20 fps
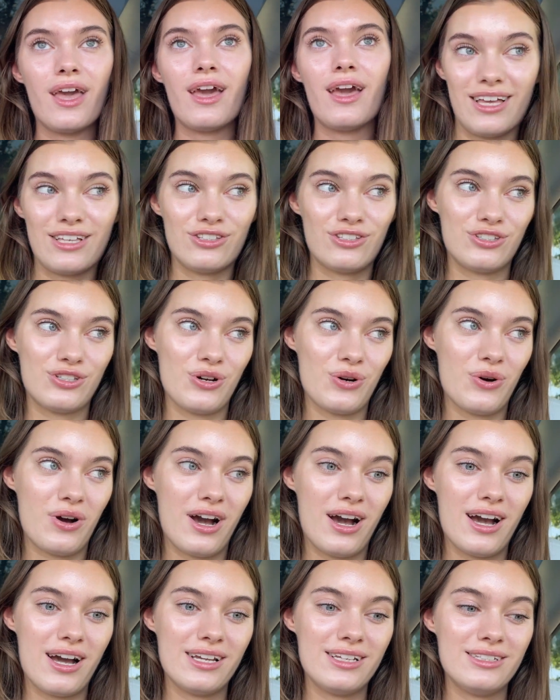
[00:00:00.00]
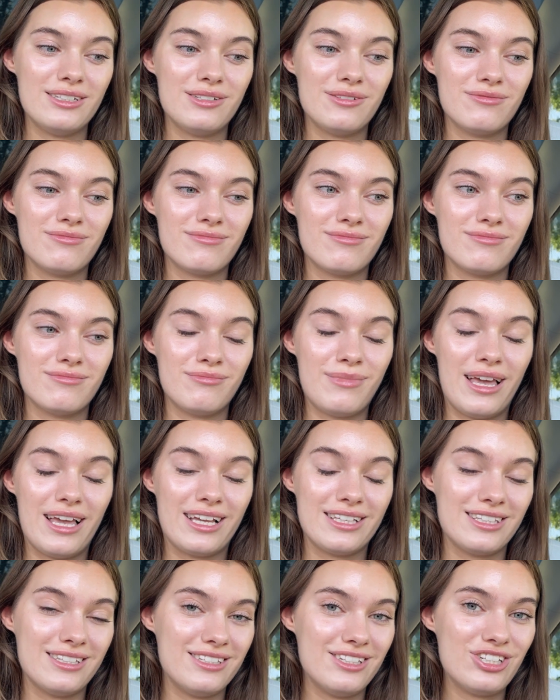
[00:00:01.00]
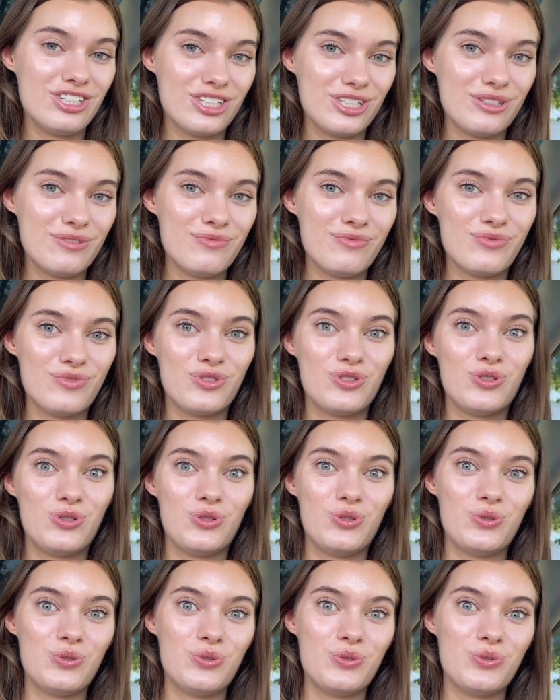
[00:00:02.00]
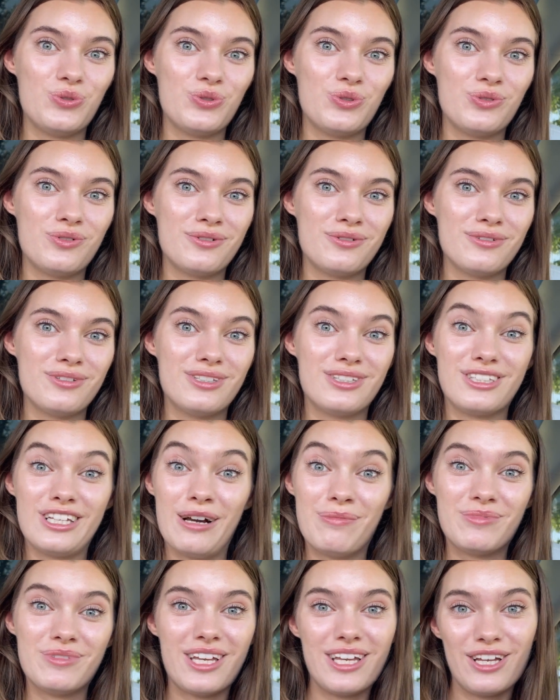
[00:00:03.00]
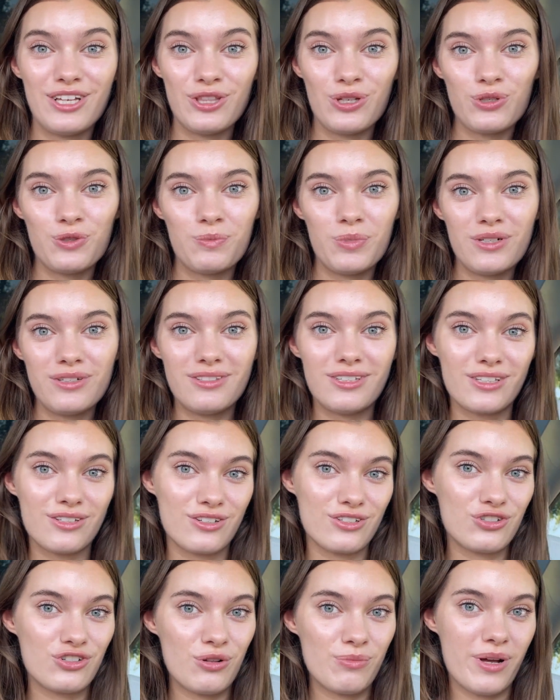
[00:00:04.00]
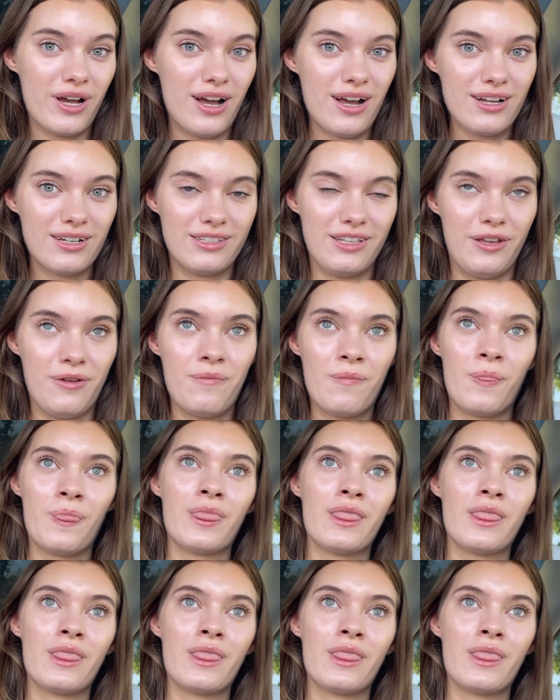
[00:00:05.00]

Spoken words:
And so I make a decision to stop taking those pills that control my acne.